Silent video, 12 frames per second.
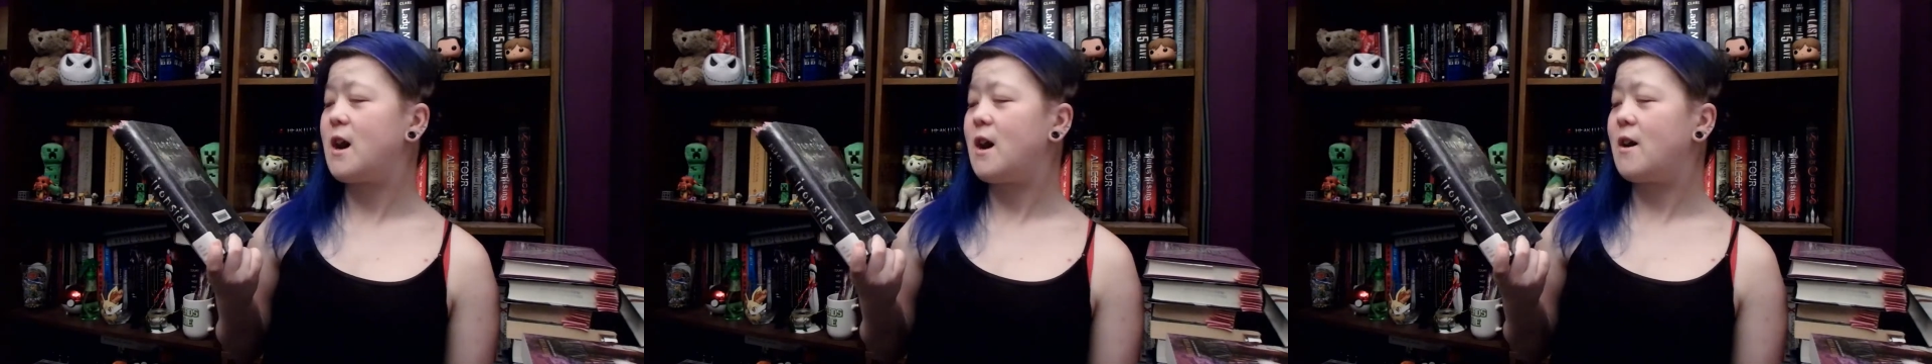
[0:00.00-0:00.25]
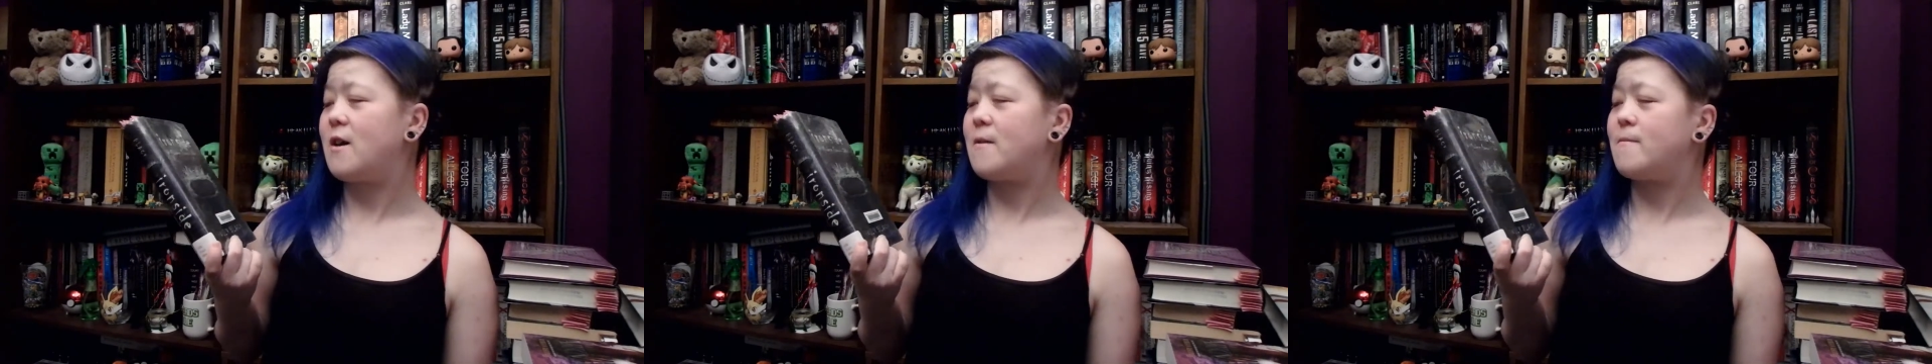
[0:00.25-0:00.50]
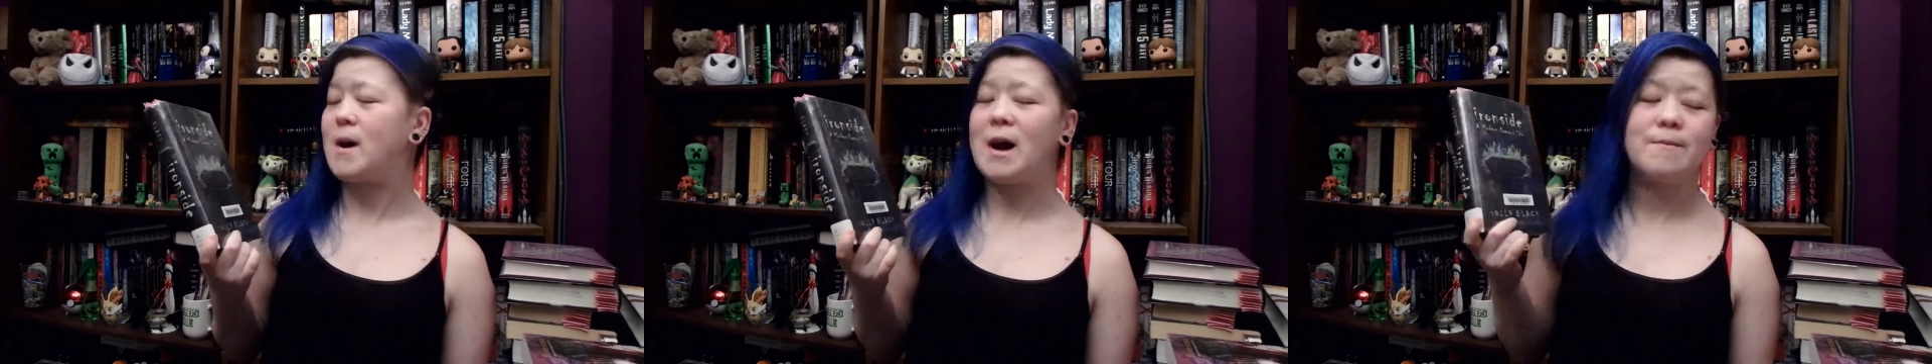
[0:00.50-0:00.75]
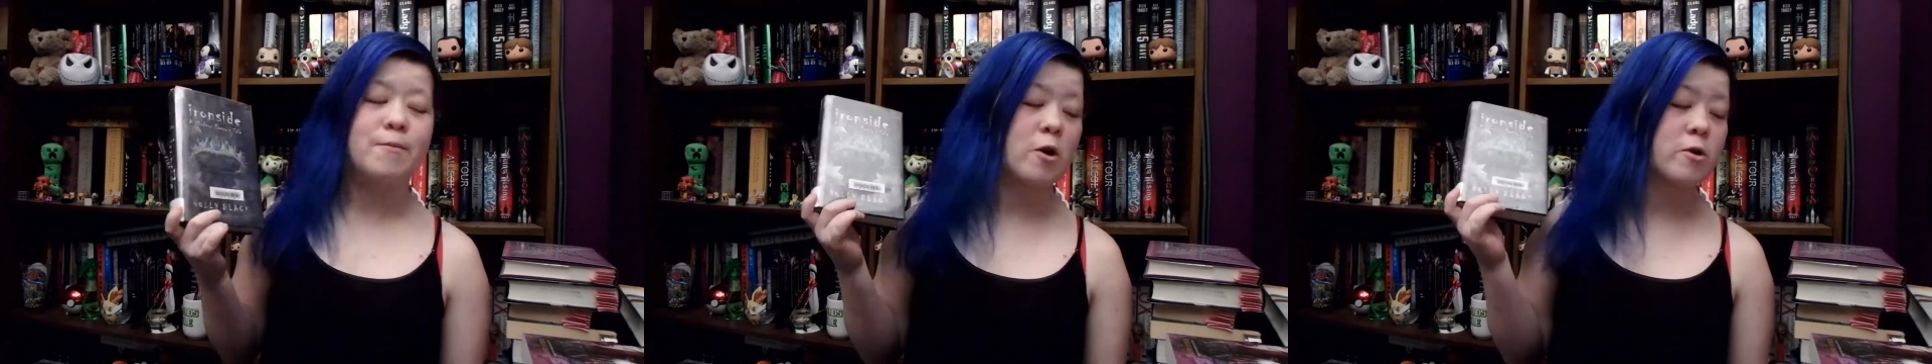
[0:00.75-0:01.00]

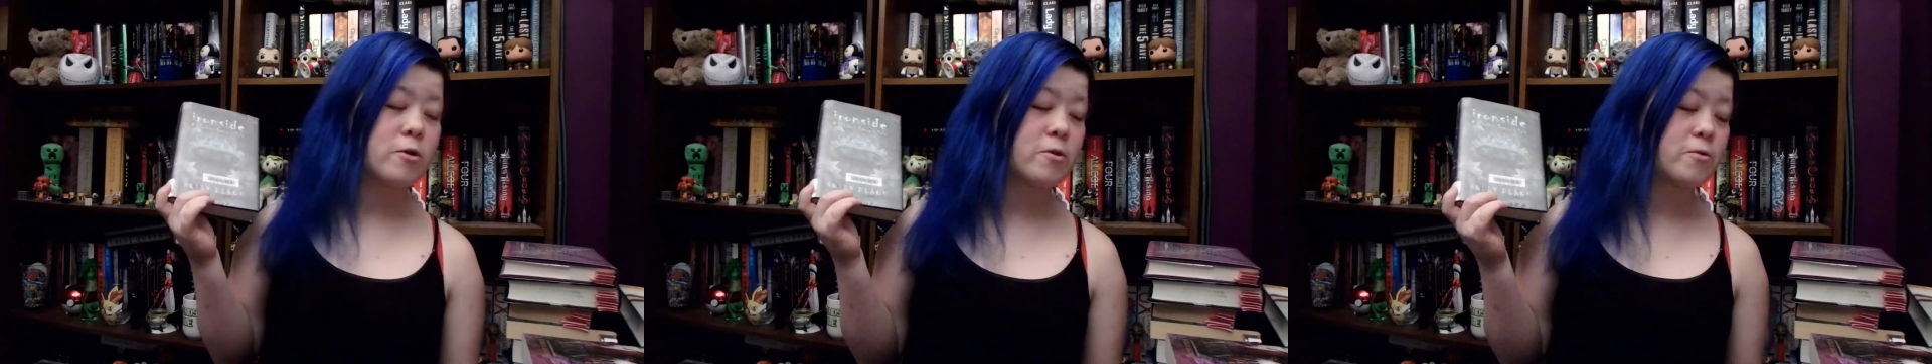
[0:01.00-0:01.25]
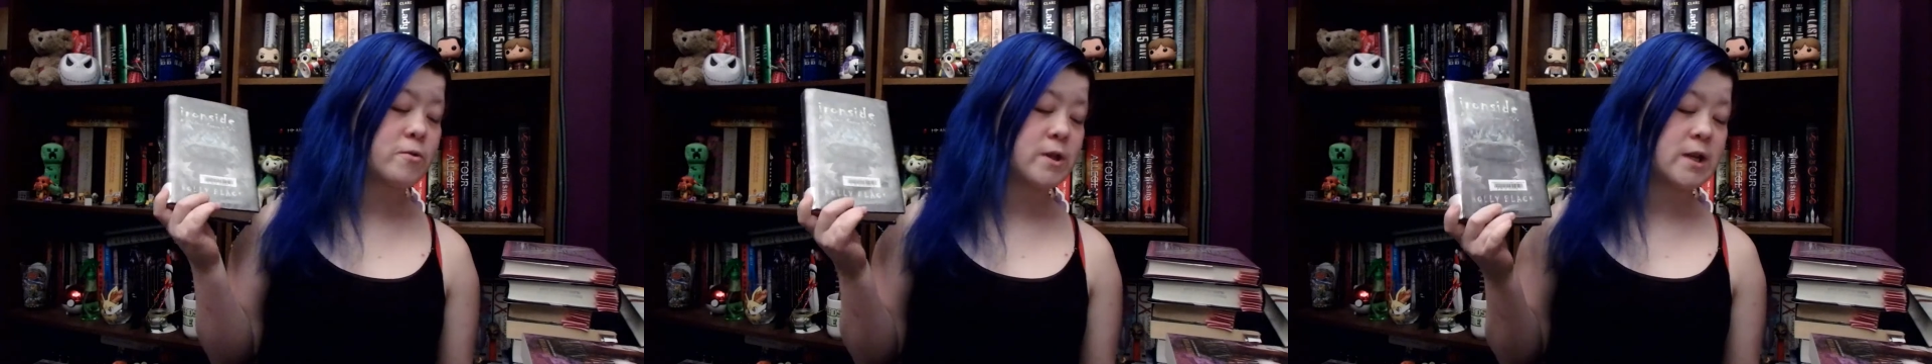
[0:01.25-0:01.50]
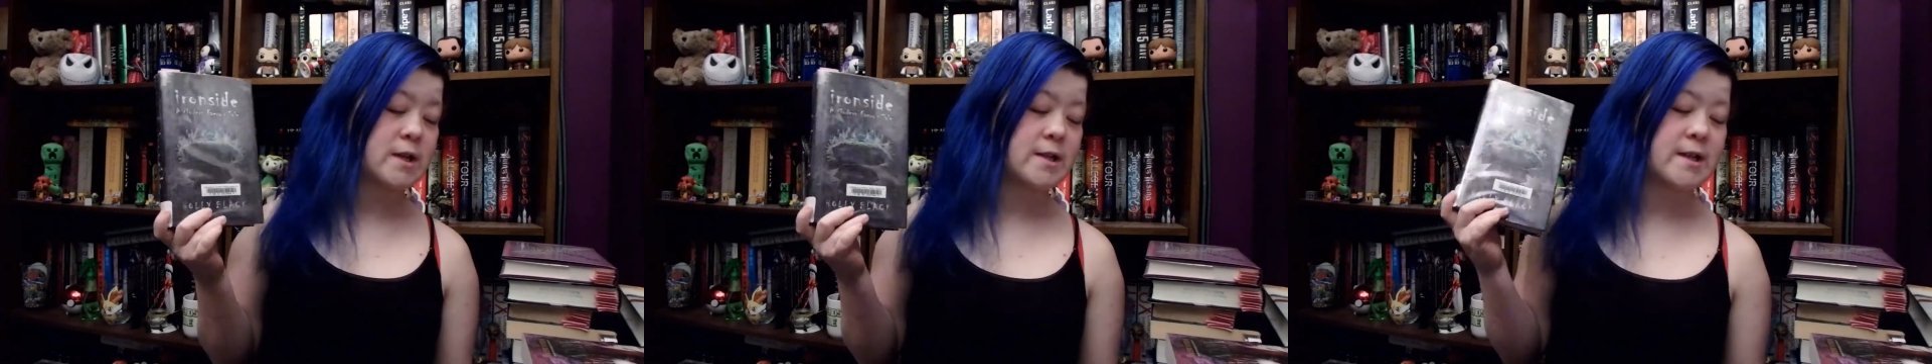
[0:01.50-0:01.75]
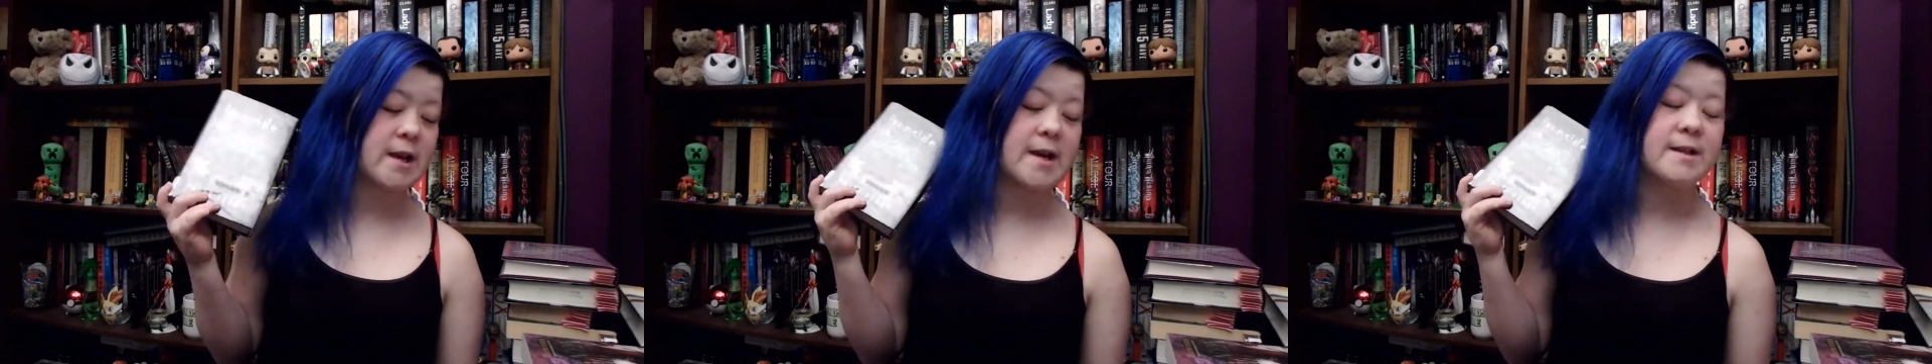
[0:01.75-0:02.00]
I borrowed
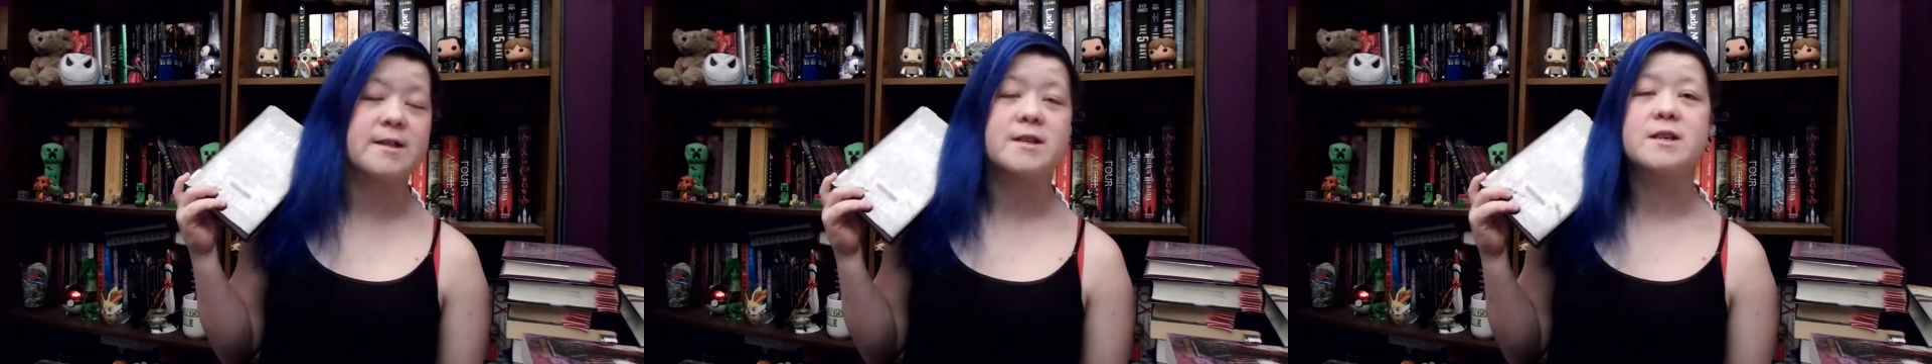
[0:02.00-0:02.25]
this and